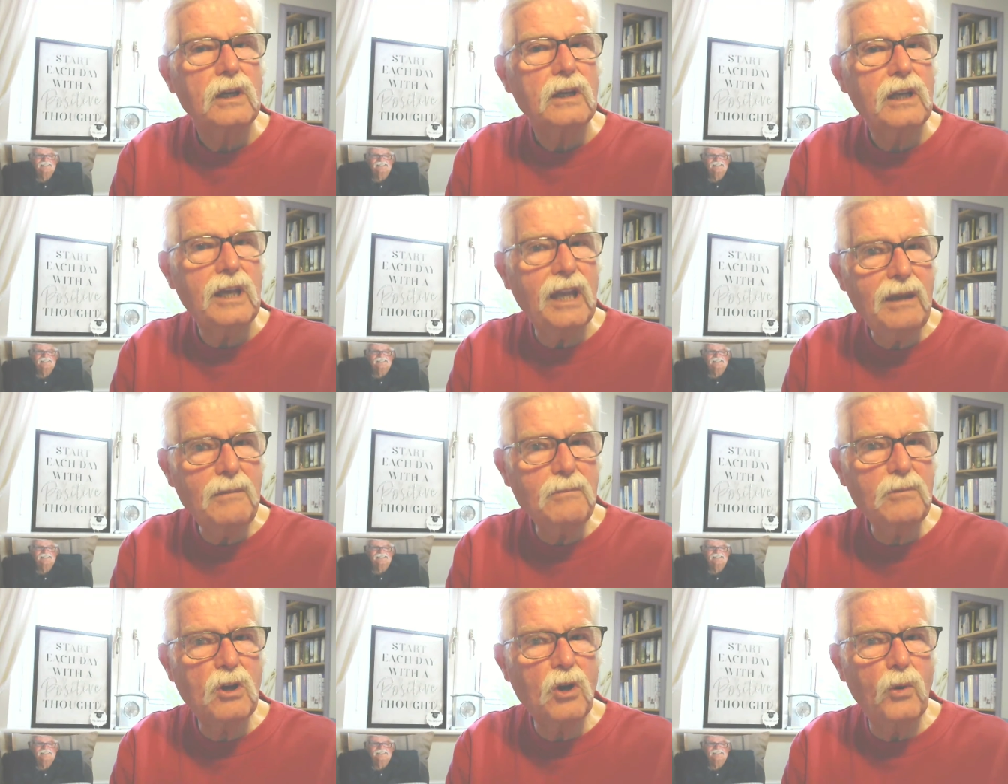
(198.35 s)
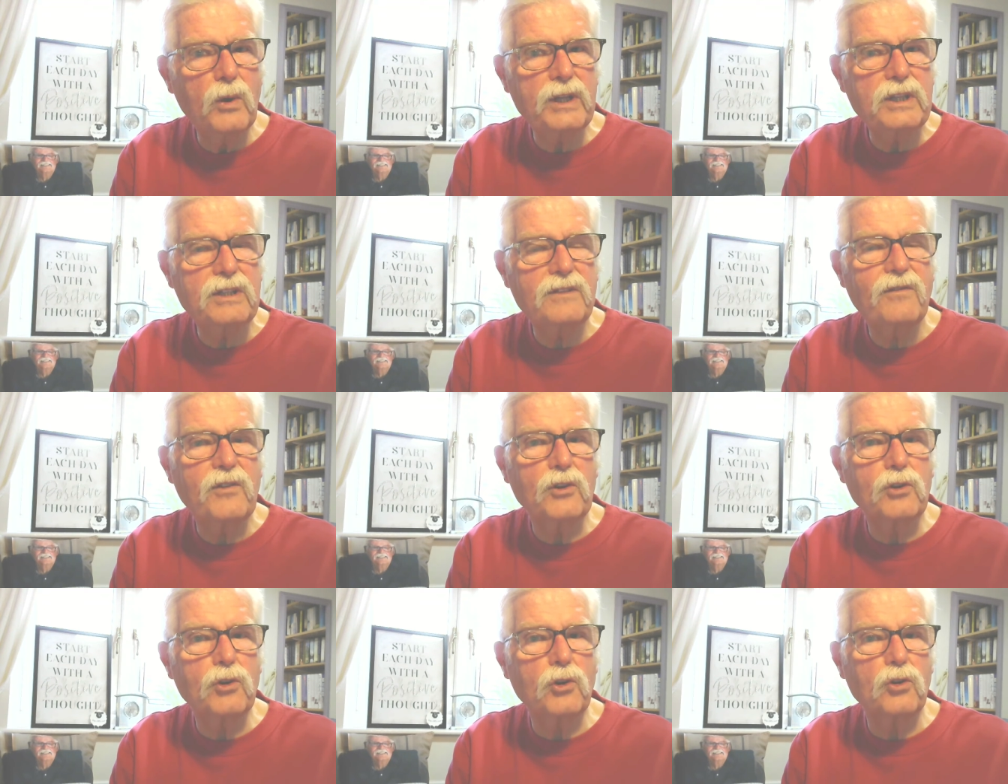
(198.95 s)
keep going
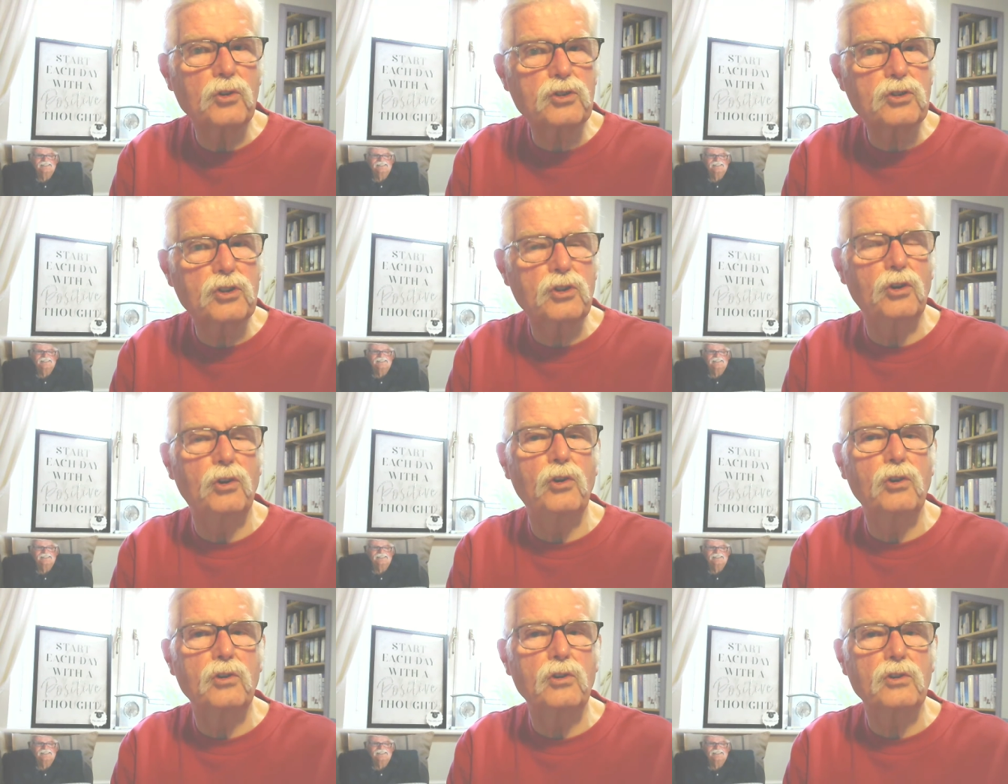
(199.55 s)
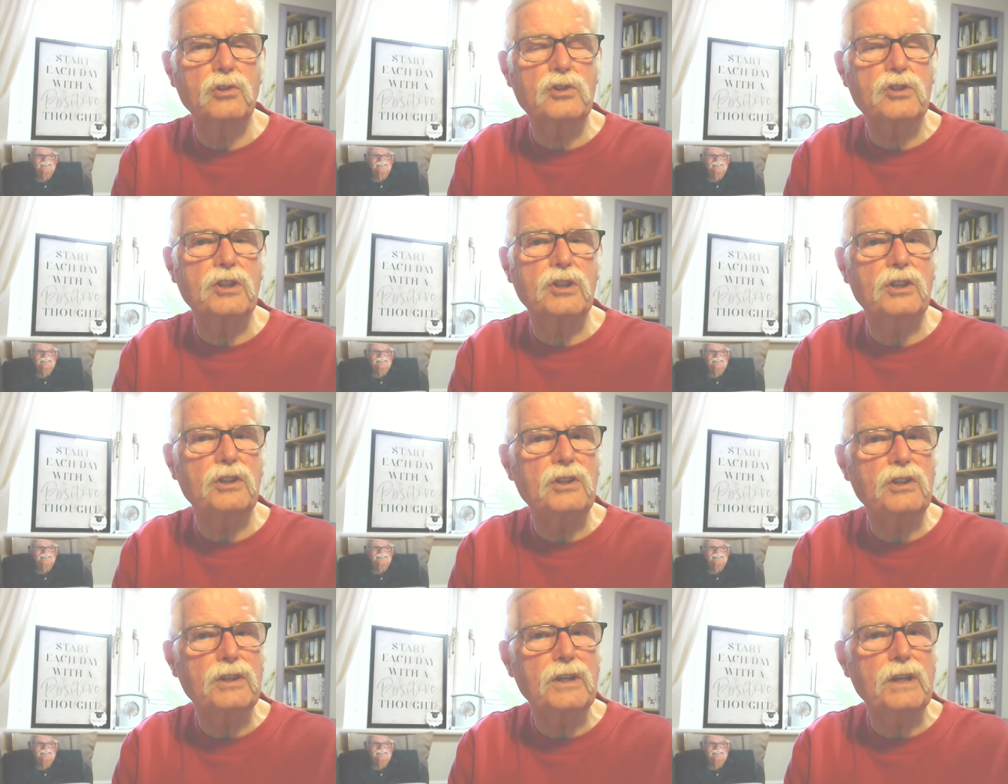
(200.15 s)
for those goals
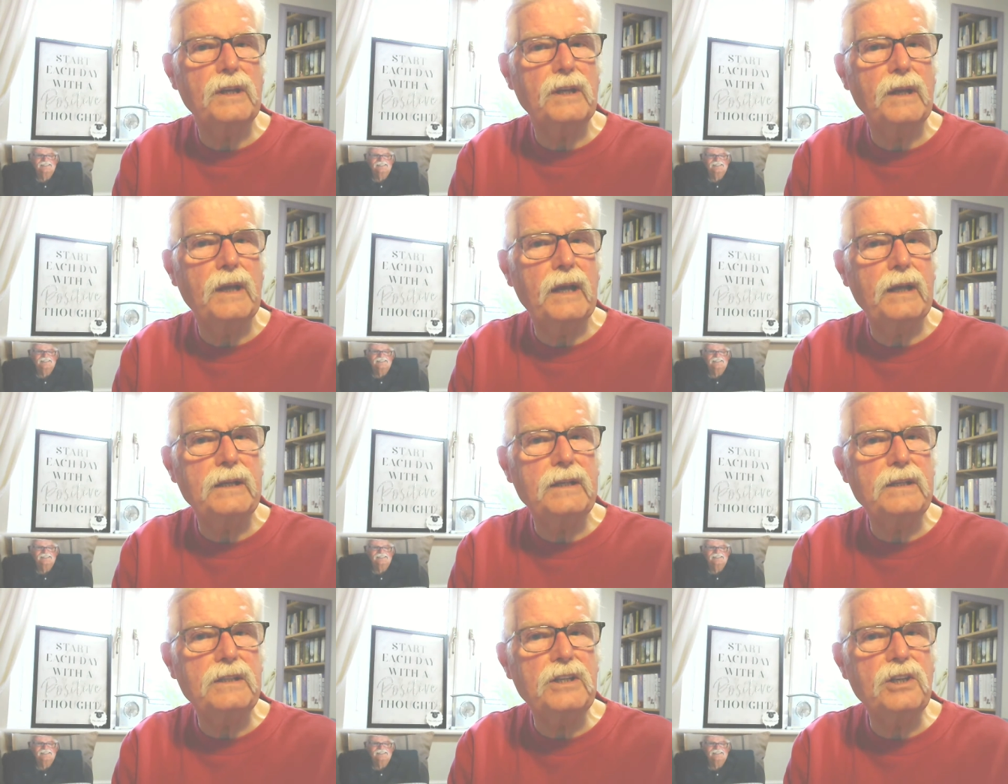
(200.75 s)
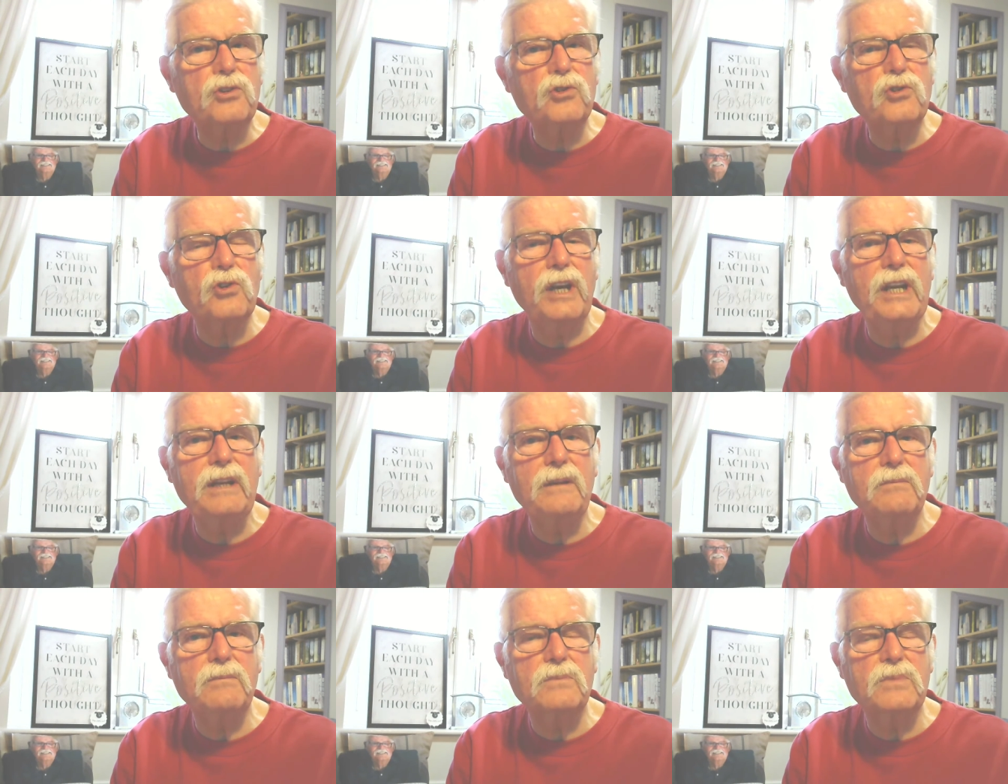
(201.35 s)
and, and your
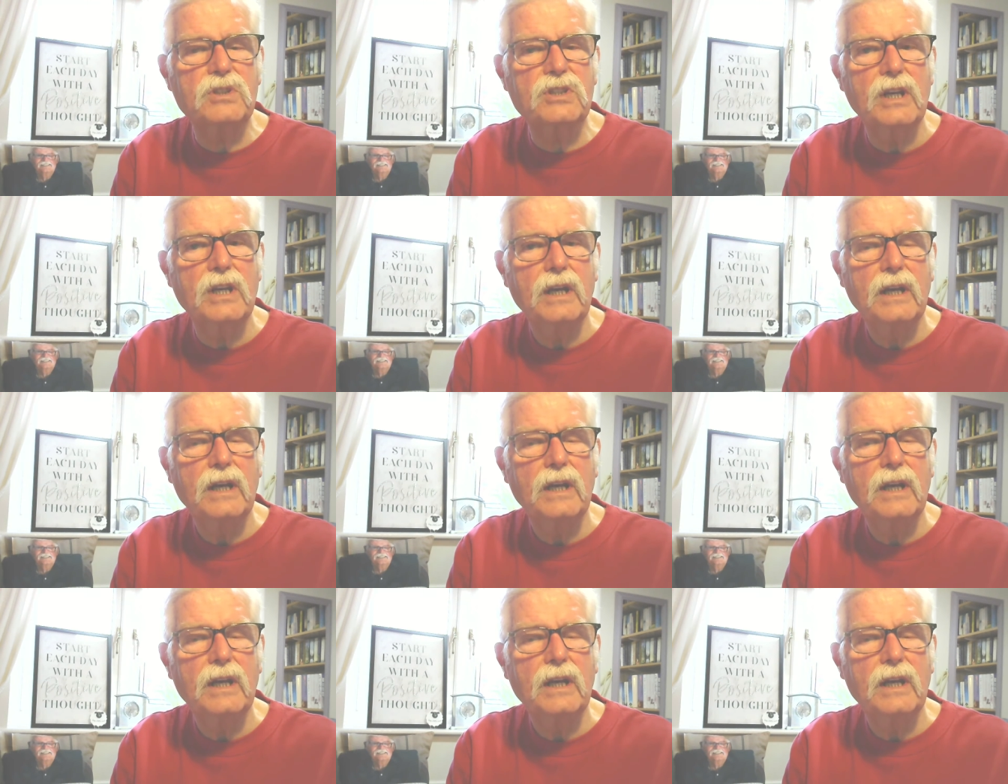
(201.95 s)
dreams